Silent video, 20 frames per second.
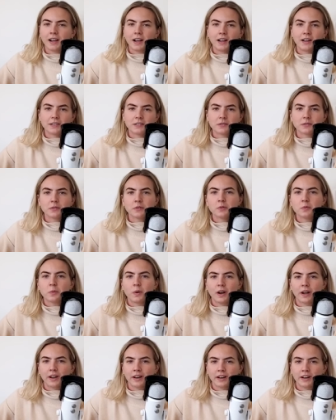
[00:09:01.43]
I don't know
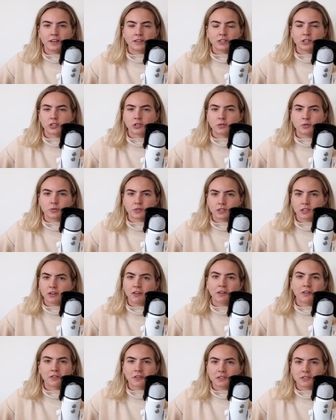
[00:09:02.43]
why I chose the
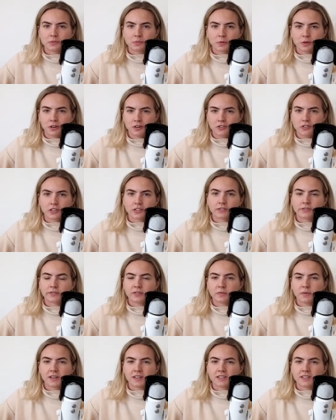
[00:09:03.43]
hardest projects for
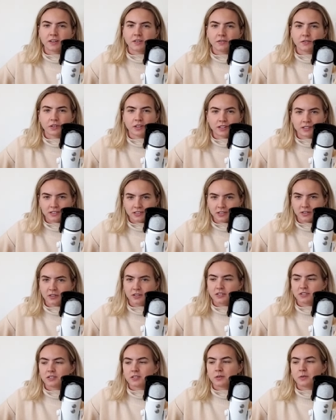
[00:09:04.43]
myself when I
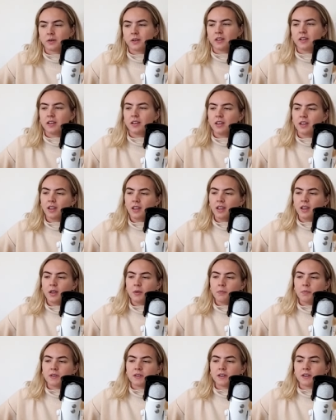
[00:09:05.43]
started sewing,
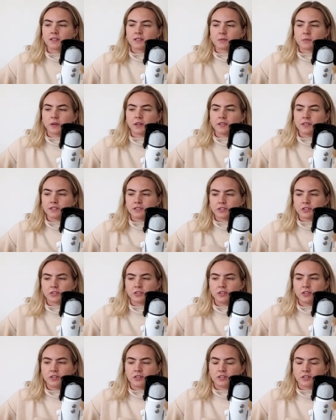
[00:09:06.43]
because while this
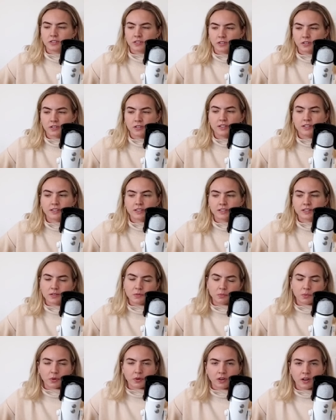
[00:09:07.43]
skirt is a
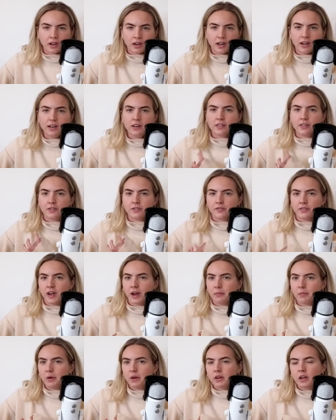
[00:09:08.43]
simple cut, the
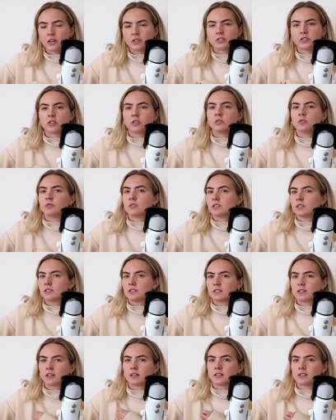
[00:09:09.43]
fabric I chose
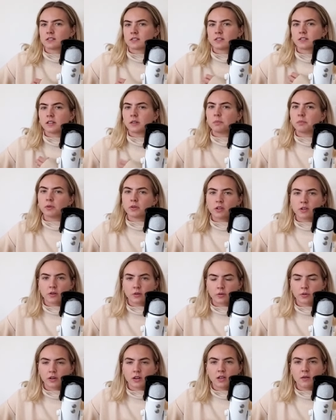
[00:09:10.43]
is like a slippery
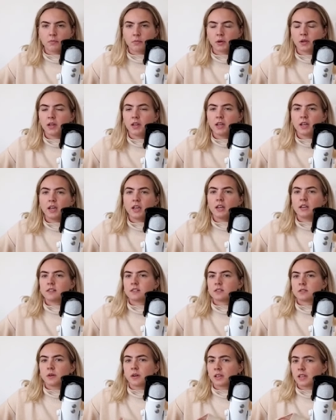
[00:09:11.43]
crepe.
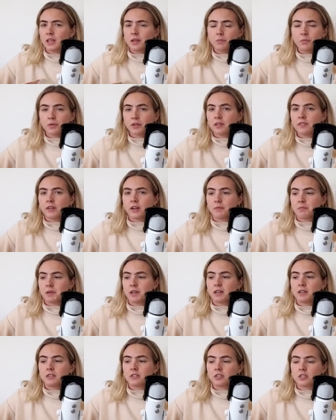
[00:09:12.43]
So I can't believe I
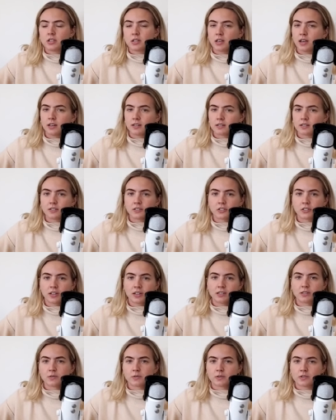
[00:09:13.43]
managed to get such a
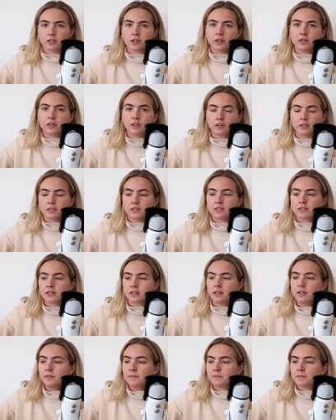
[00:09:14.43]
nice result,
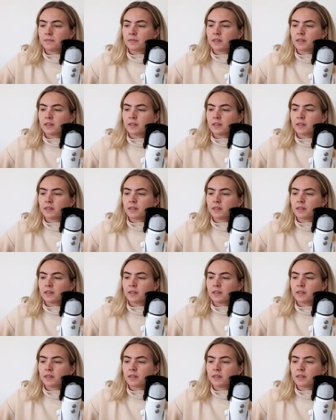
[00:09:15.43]
honestly.